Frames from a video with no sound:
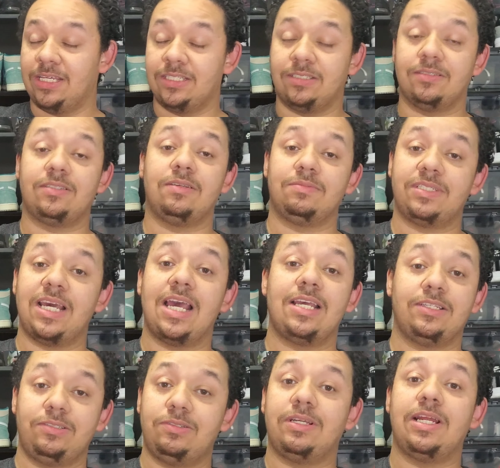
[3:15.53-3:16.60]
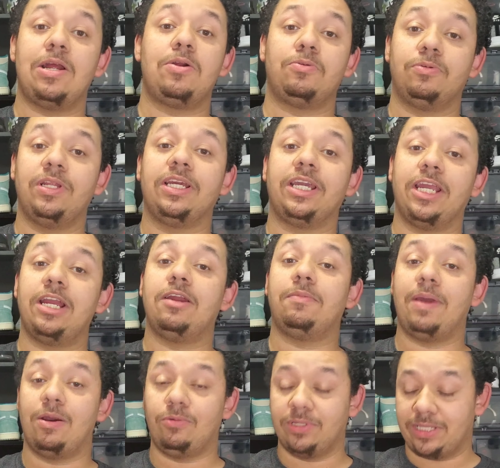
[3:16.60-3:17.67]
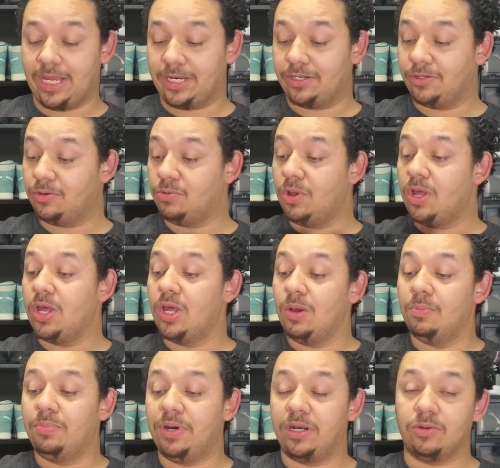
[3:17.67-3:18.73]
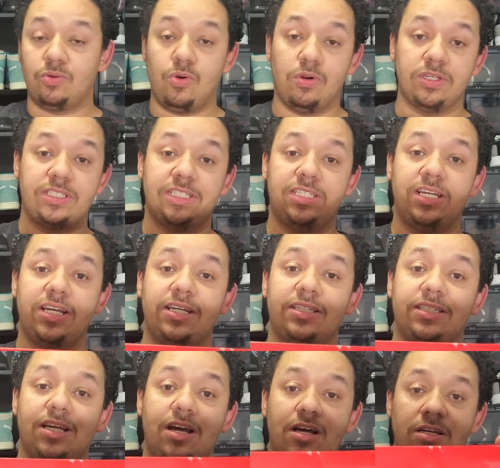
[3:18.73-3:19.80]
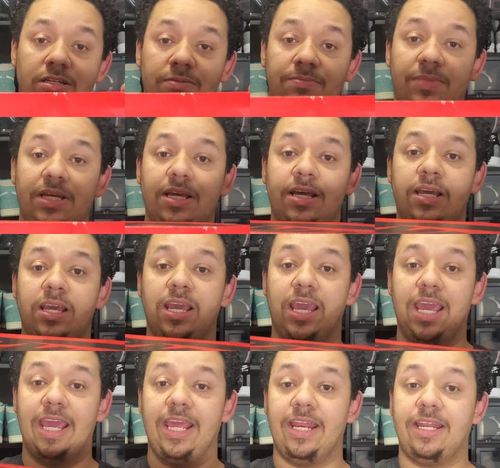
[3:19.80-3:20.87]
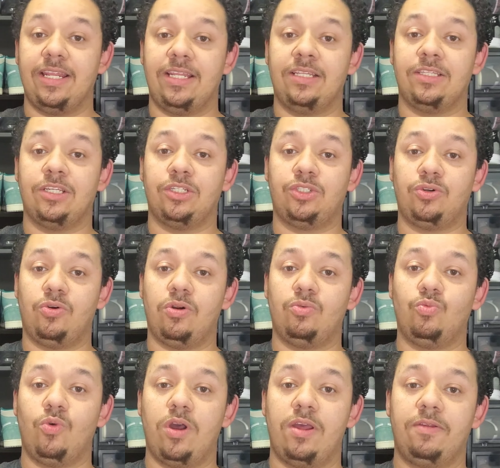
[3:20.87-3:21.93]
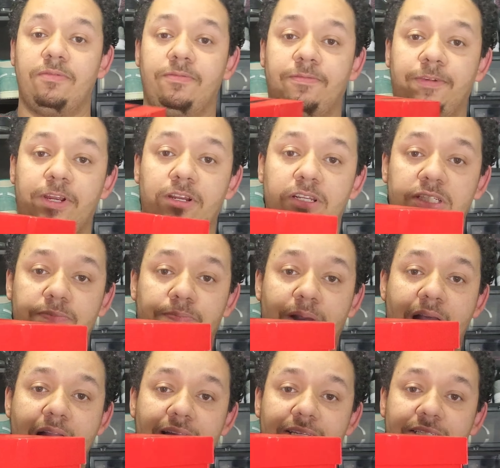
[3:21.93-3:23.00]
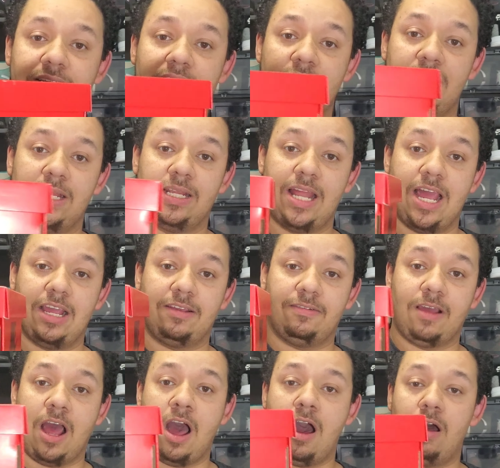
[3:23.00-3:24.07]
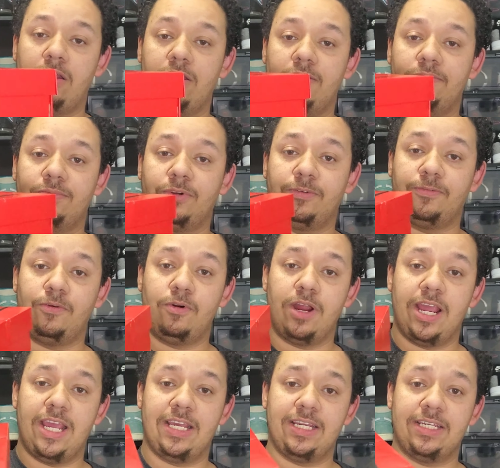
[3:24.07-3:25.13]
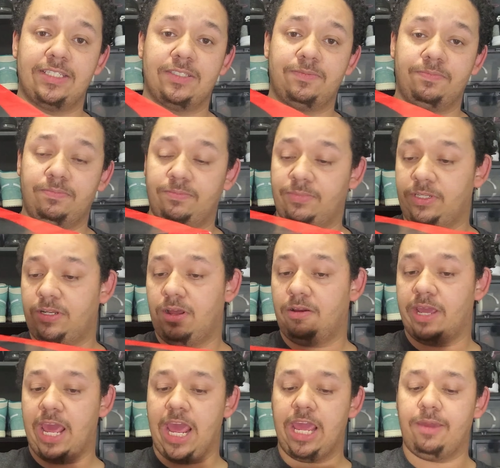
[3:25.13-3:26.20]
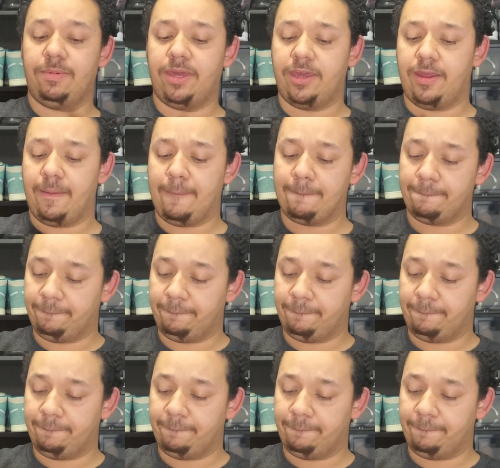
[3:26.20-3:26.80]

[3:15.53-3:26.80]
So sometimes, you know, they don't really care about what they do. But of course, it does come in the Jordan 1 Fearless box, like all of them before has, you know, came in.